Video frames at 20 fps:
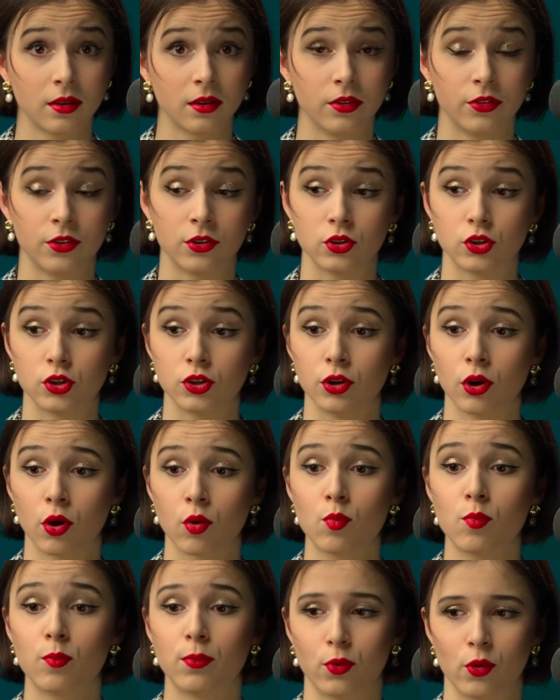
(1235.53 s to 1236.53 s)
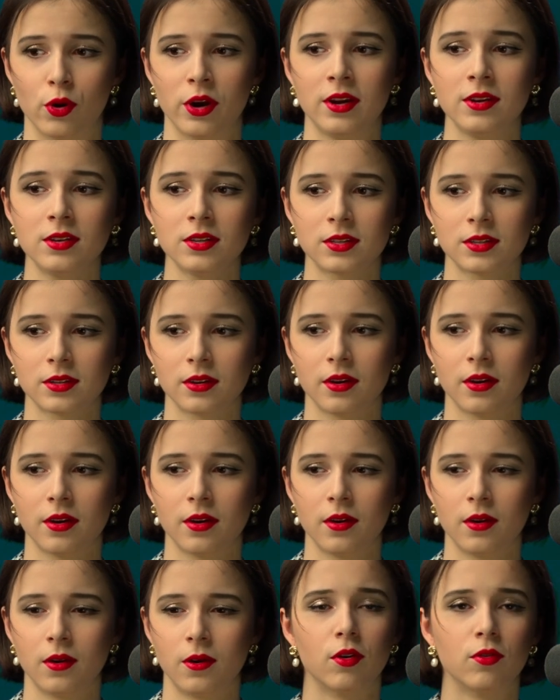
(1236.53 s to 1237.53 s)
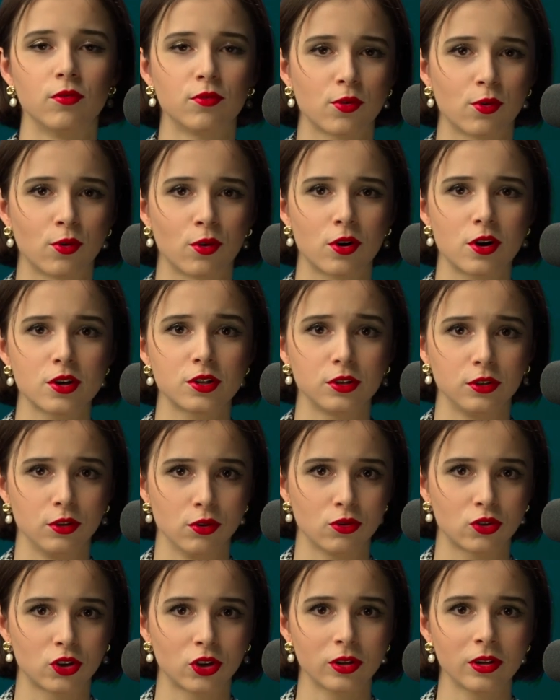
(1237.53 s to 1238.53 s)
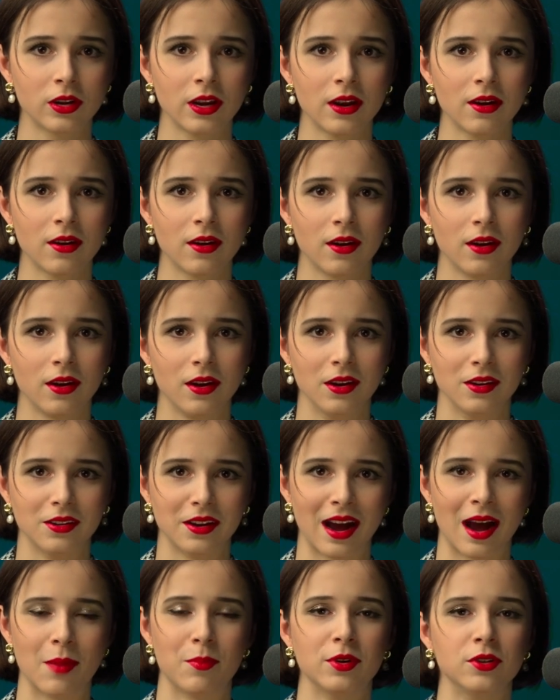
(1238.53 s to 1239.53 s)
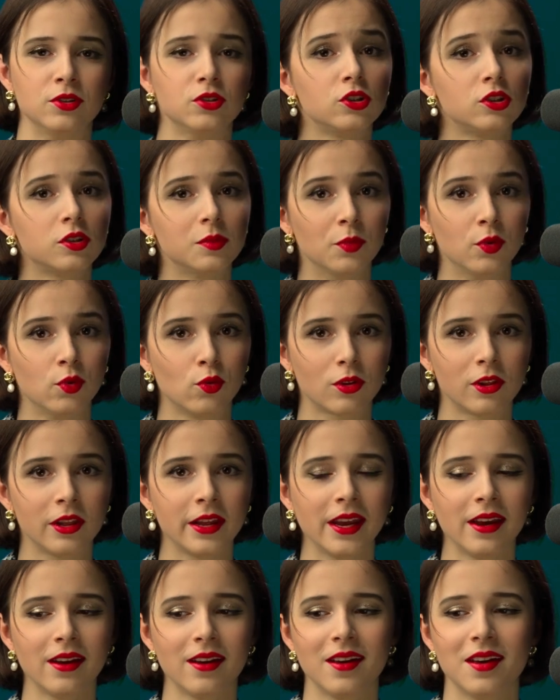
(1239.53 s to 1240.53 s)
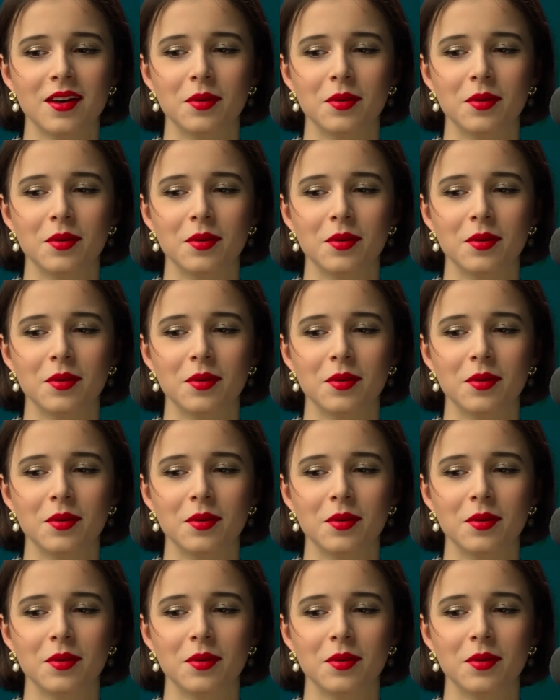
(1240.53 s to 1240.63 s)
There's no point. Of course, usually it happens smoothly,